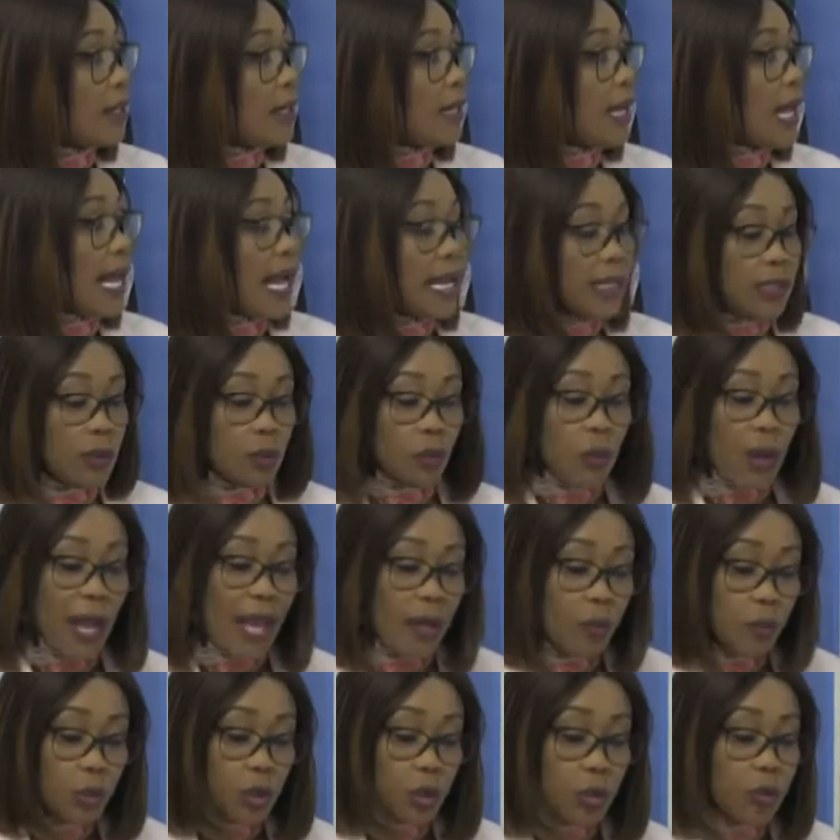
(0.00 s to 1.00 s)
and
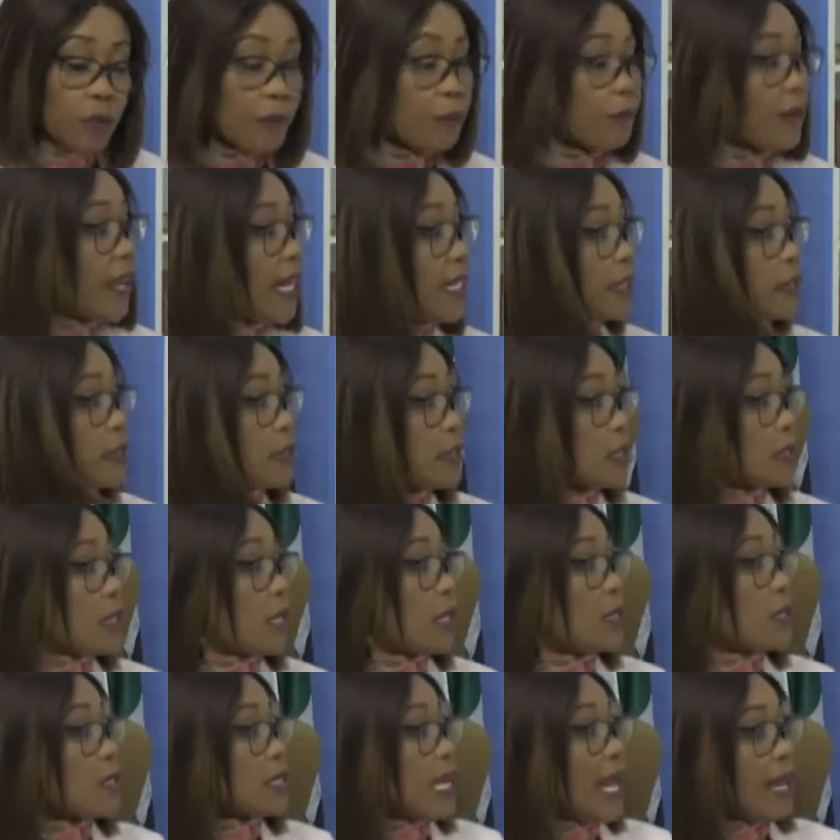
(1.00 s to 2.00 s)
why we should file this
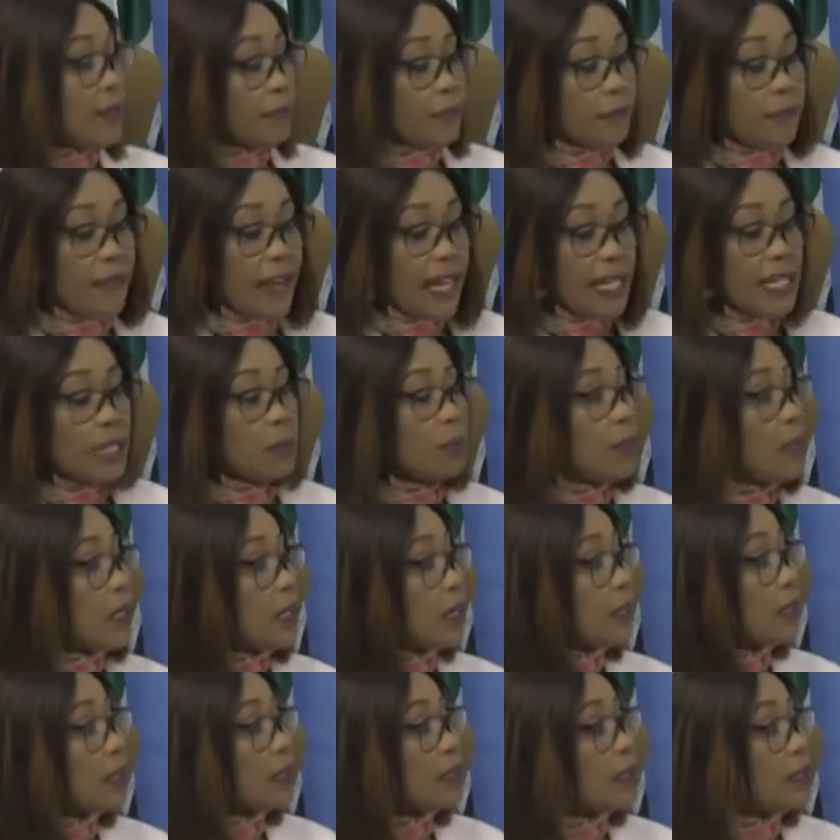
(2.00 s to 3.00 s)
case and file
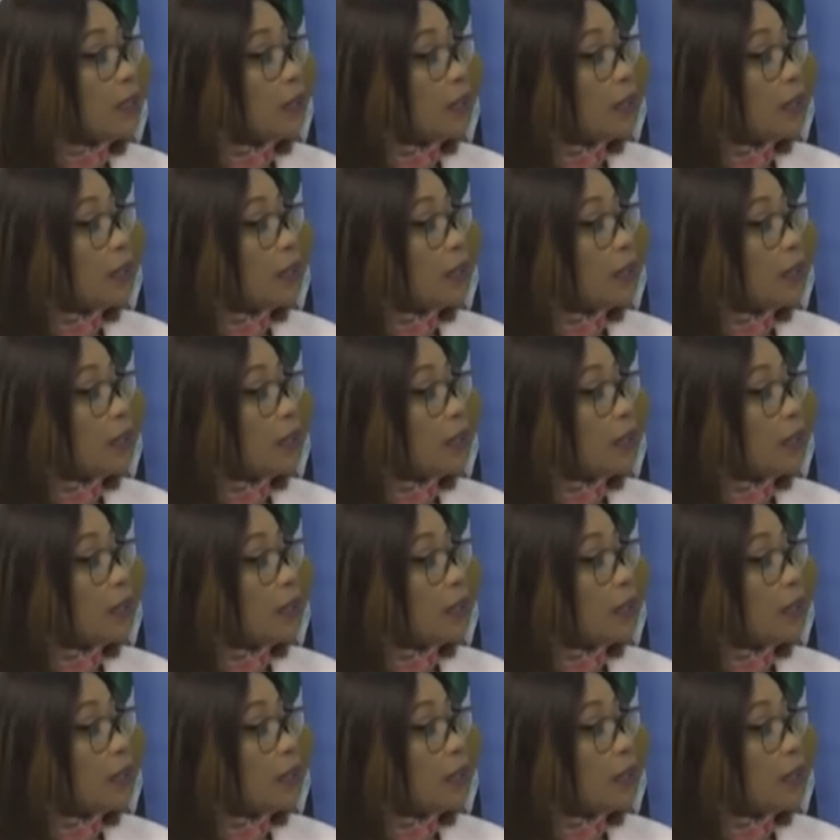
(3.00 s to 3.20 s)
immediately.